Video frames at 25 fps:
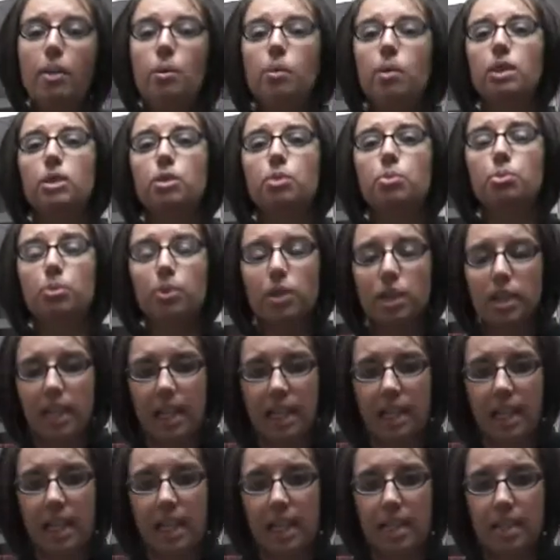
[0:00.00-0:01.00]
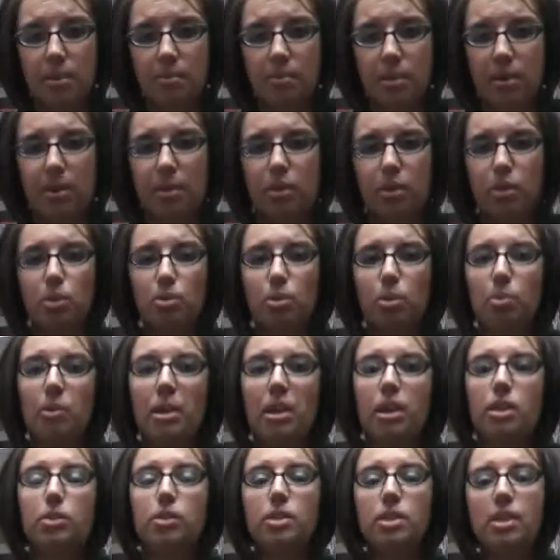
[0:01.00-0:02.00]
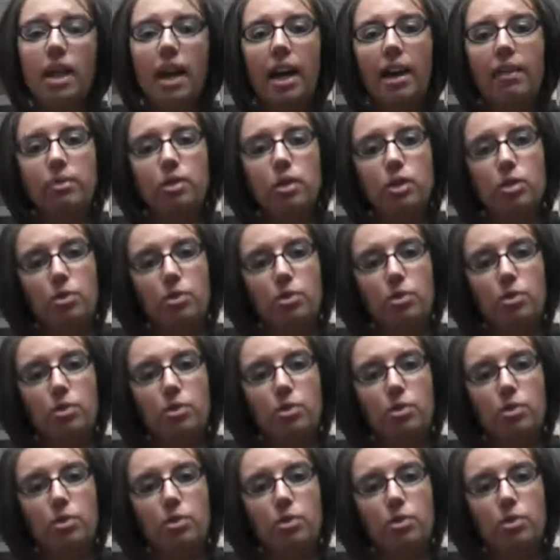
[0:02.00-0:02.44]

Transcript: What's really nice about this room, I used to have